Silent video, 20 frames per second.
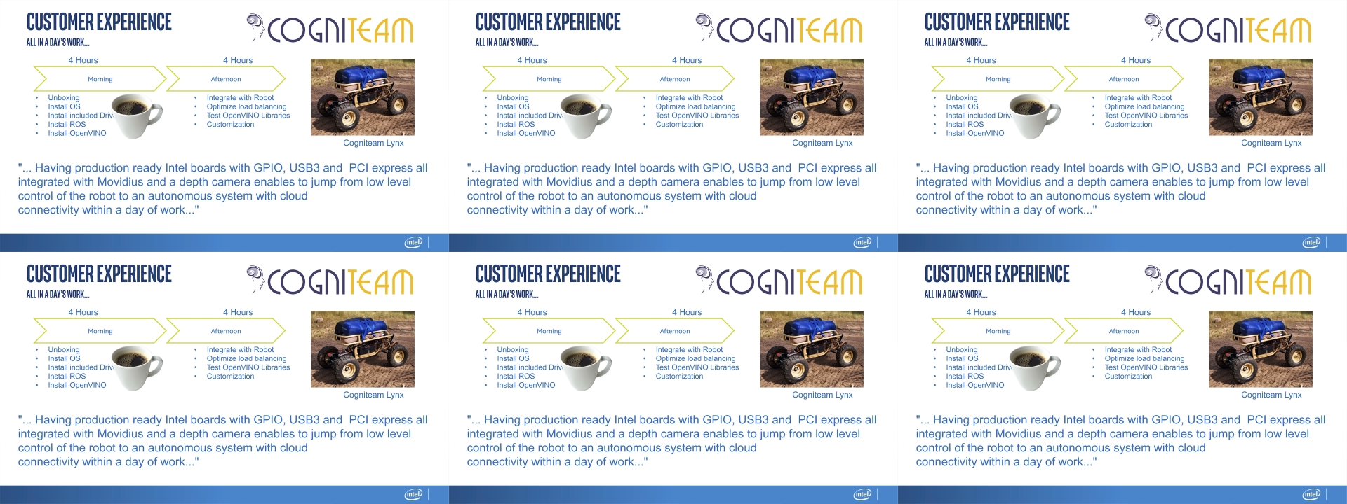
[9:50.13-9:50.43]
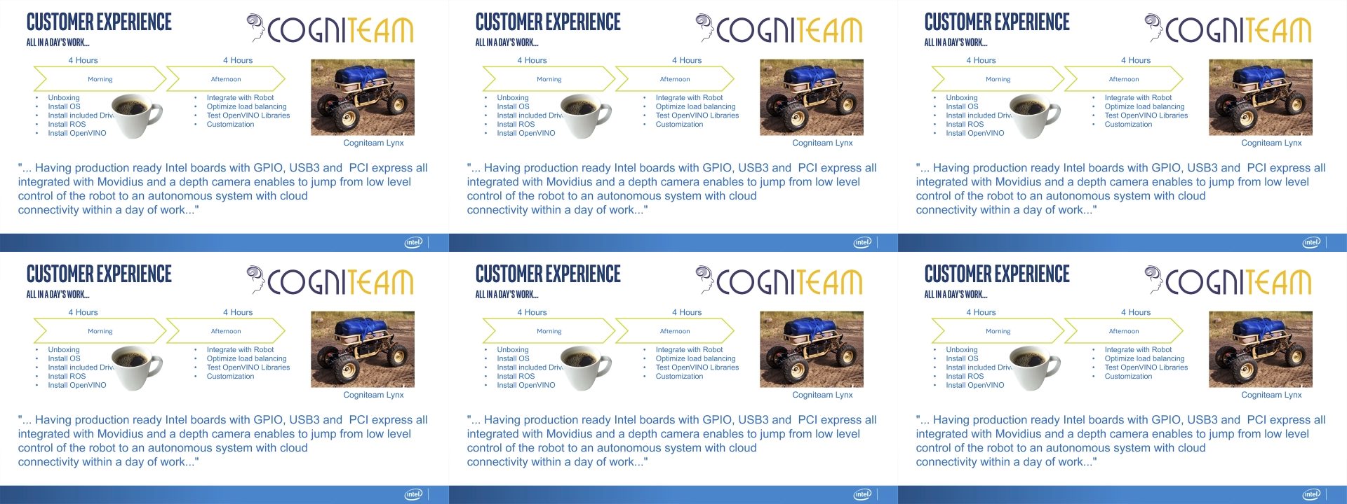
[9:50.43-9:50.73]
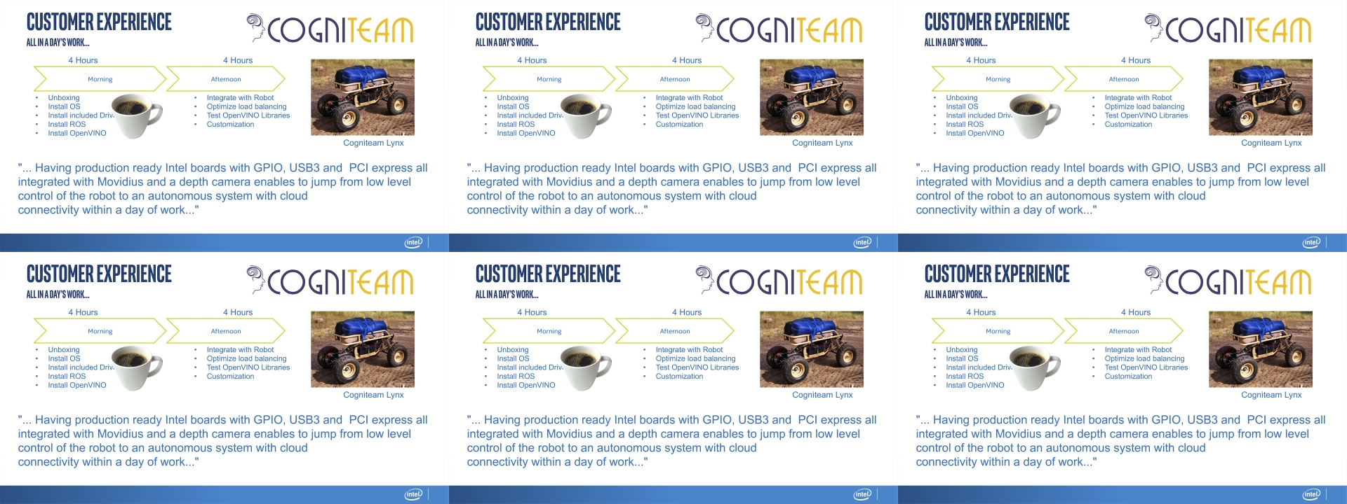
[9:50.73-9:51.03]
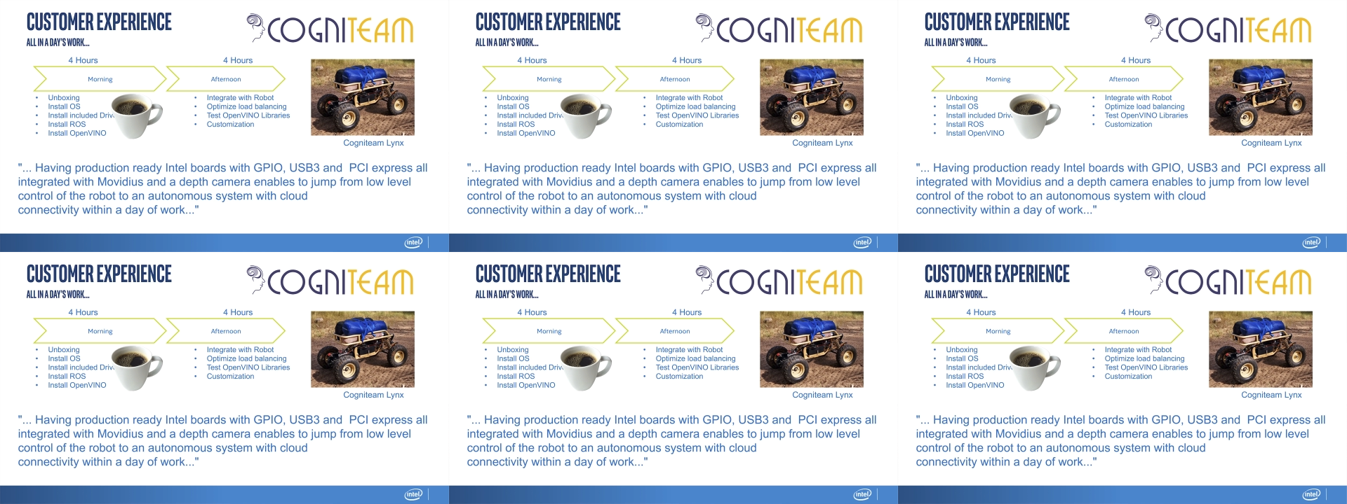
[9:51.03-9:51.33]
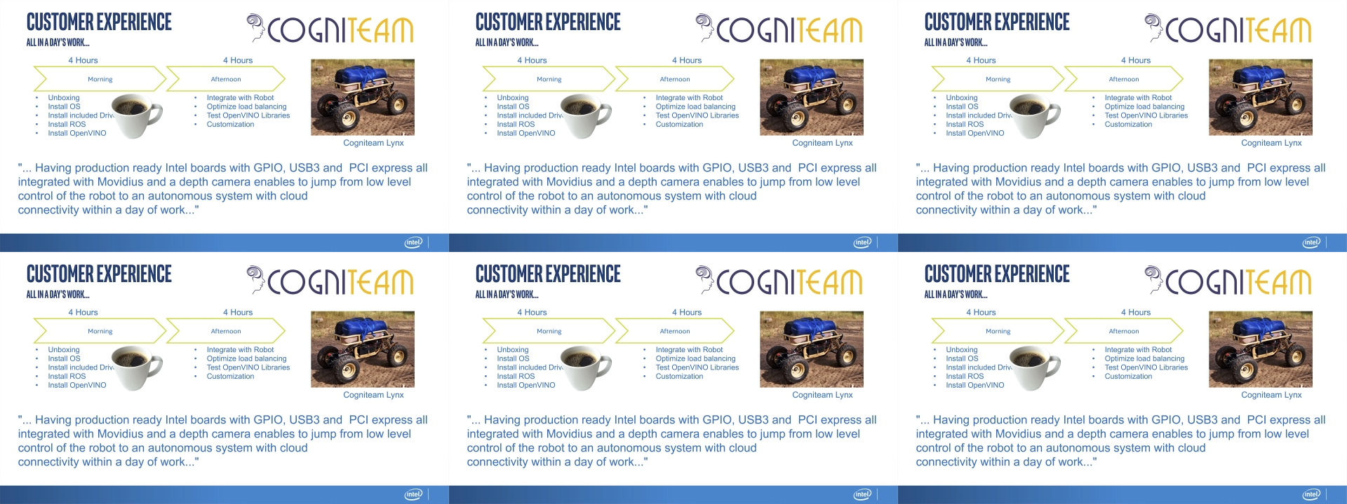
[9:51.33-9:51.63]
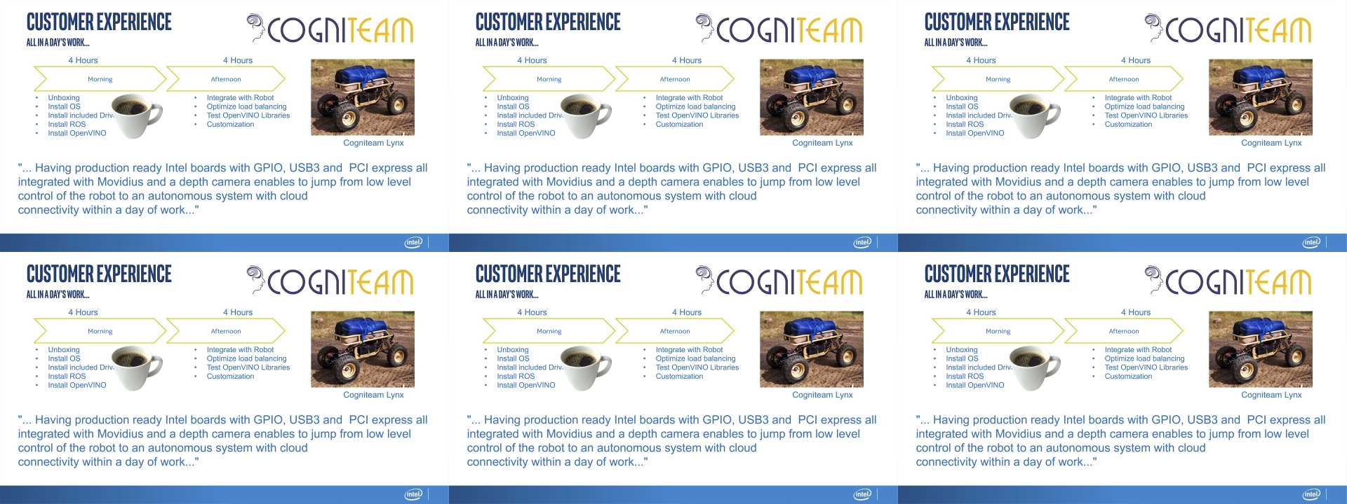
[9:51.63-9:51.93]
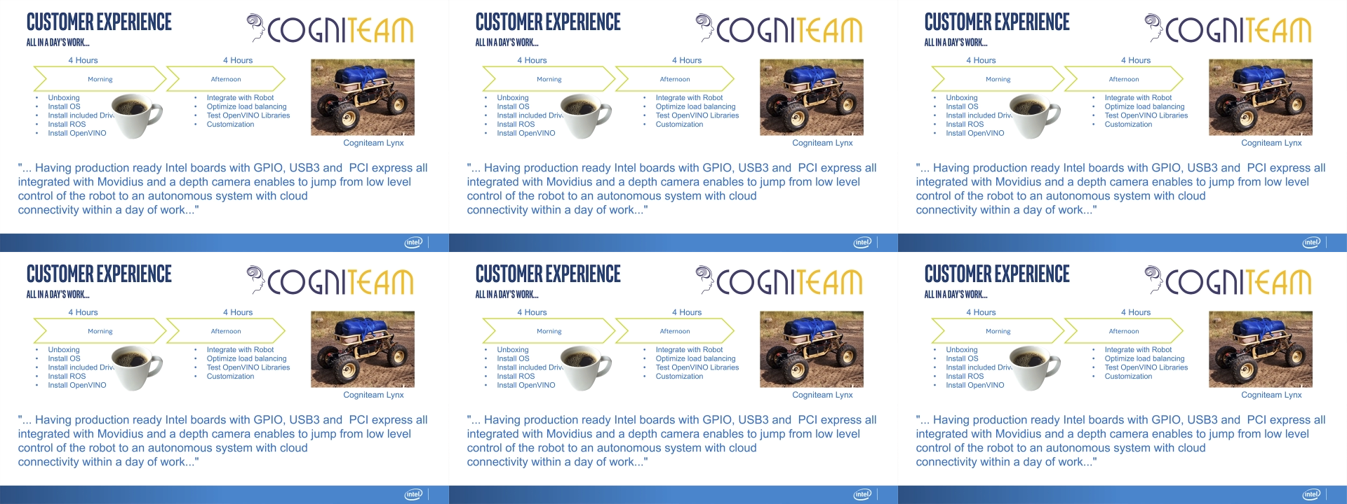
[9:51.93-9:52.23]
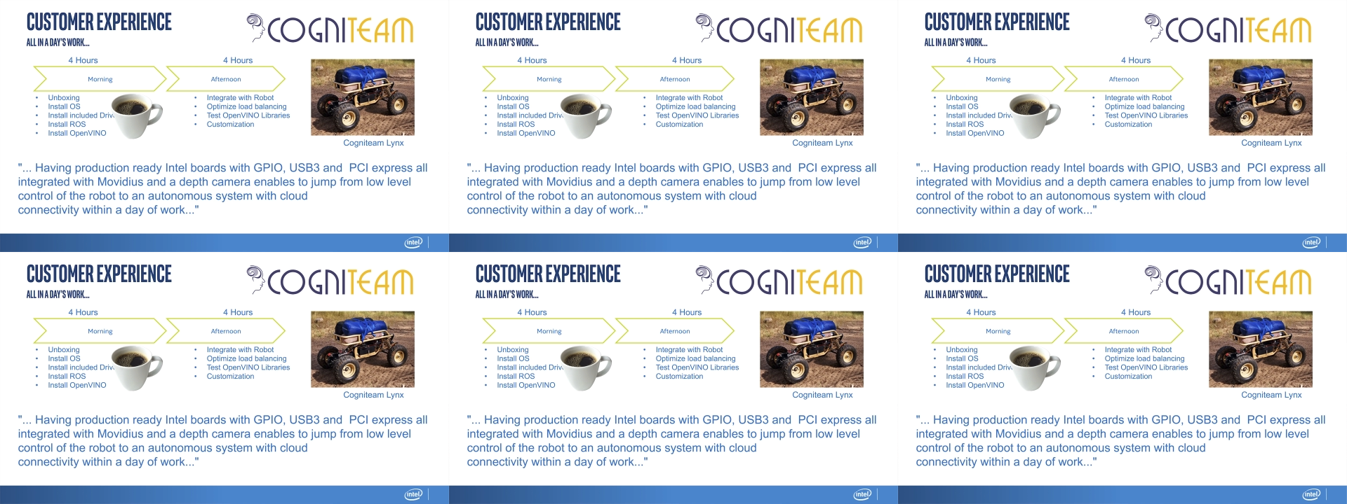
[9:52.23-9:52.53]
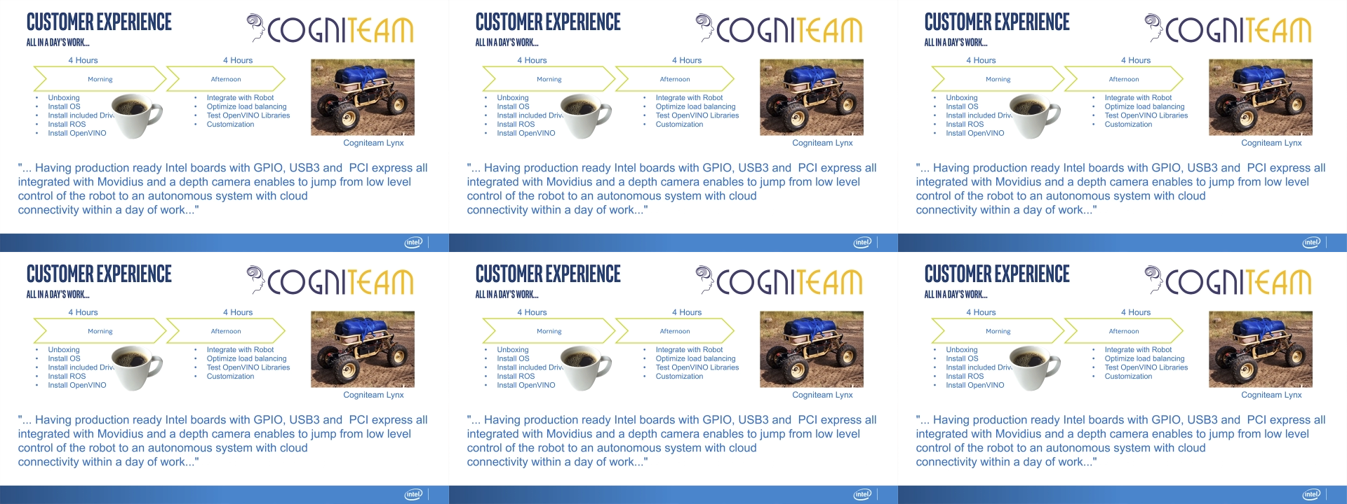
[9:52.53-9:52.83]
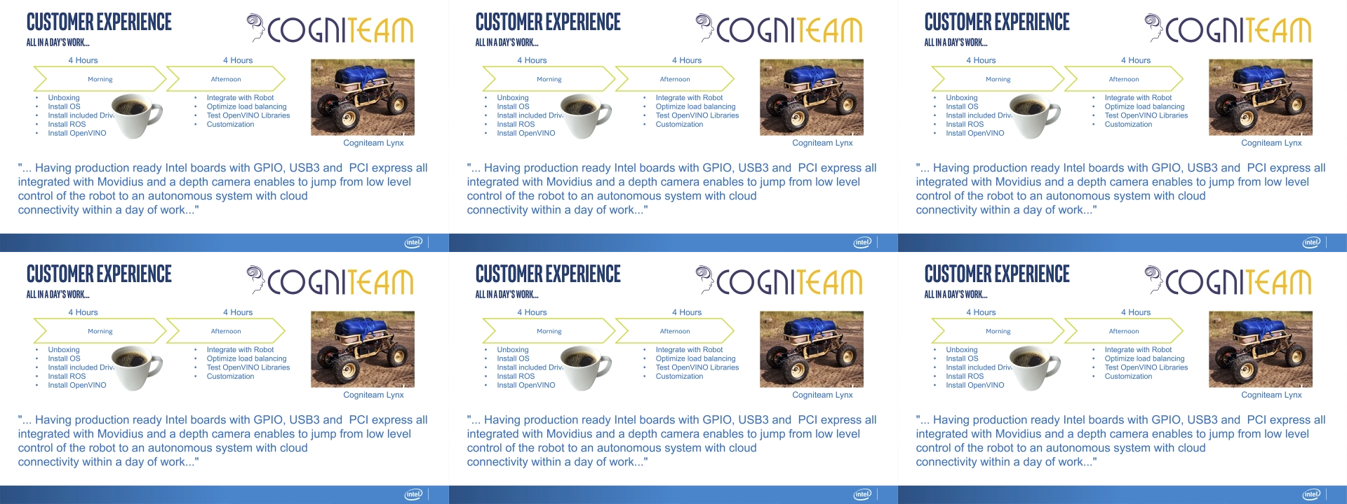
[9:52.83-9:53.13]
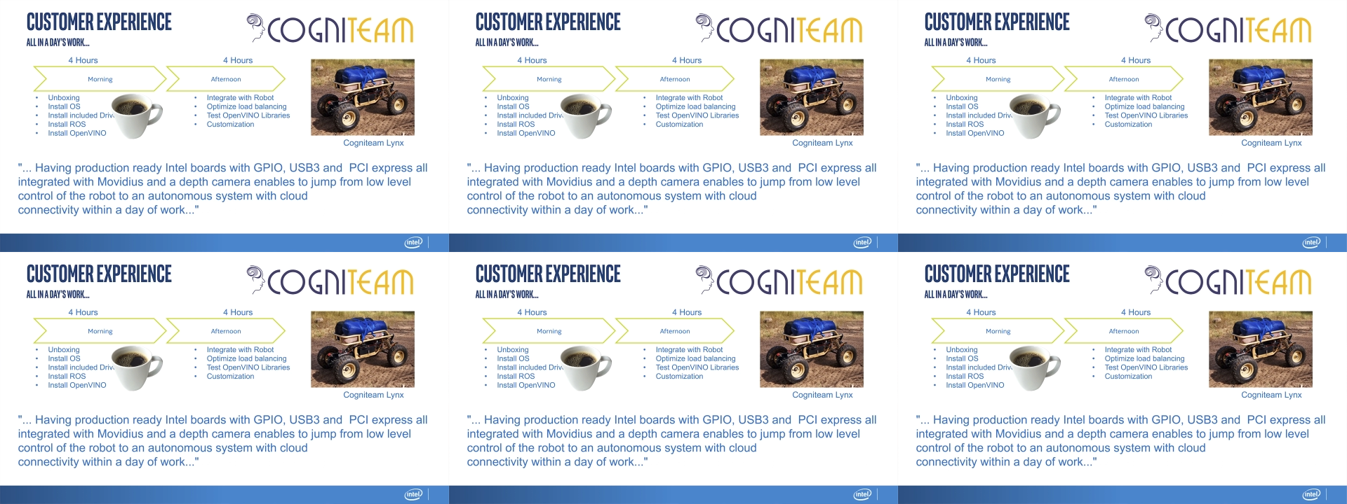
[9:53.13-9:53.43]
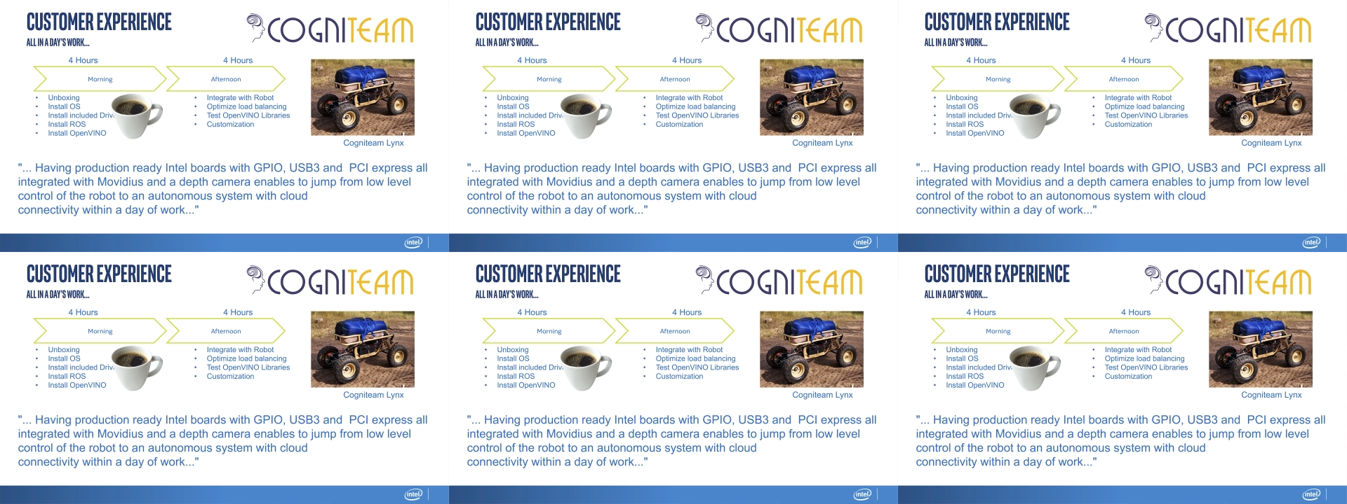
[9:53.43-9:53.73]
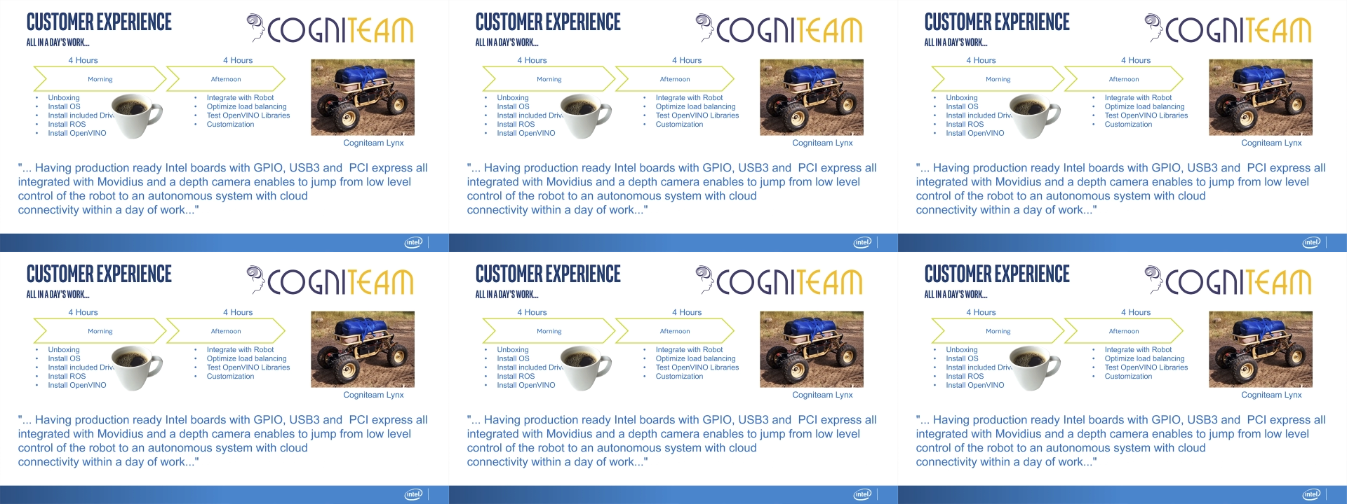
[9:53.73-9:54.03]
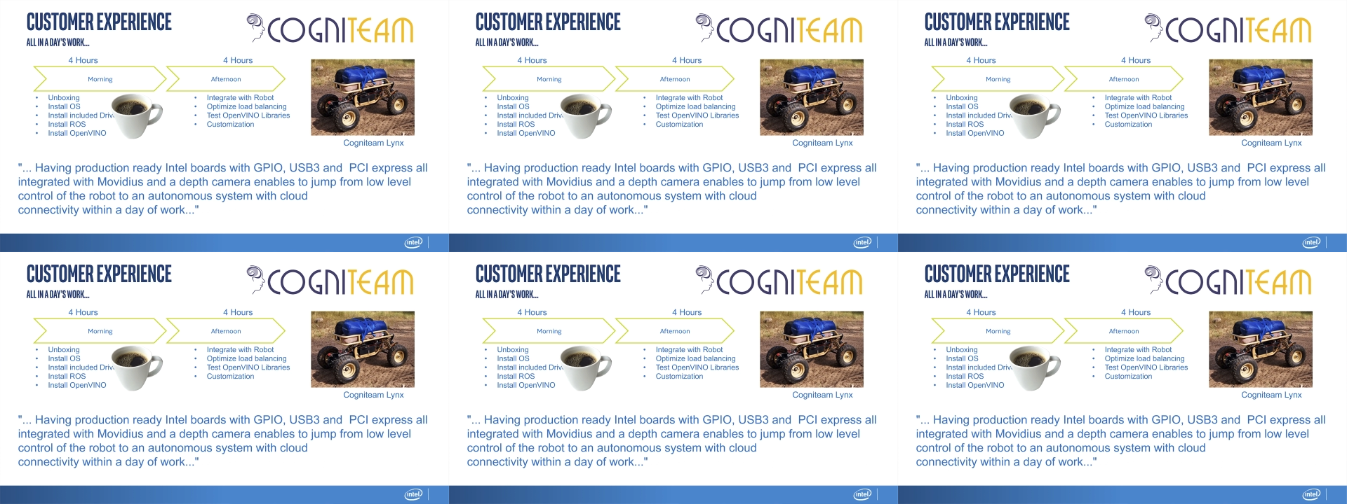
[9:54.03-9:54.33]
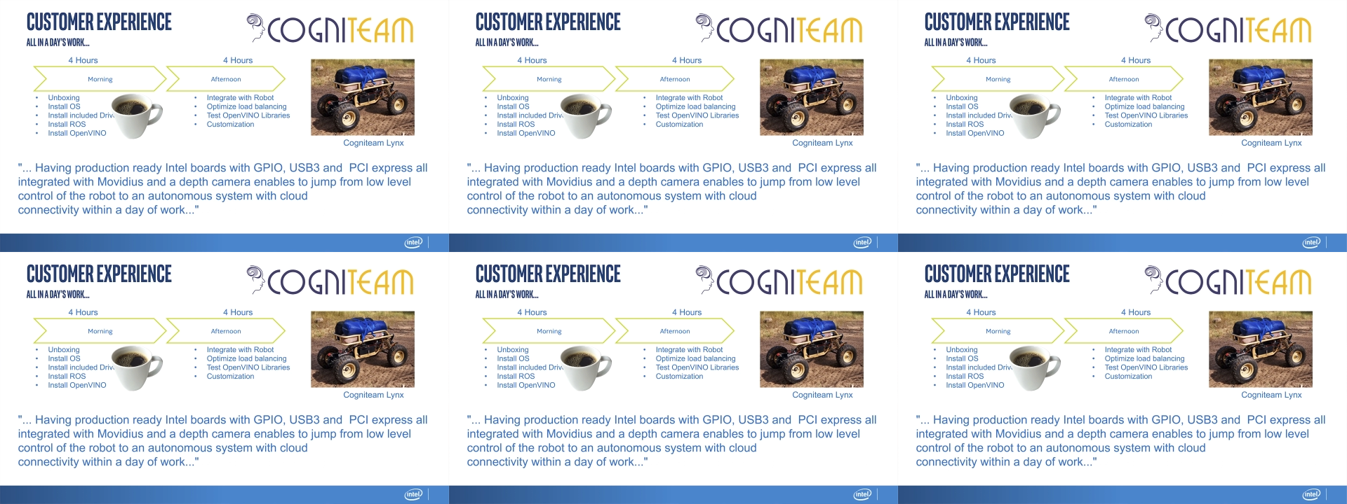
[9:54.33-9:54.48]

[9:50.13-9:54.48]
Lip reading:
(no speaker visible)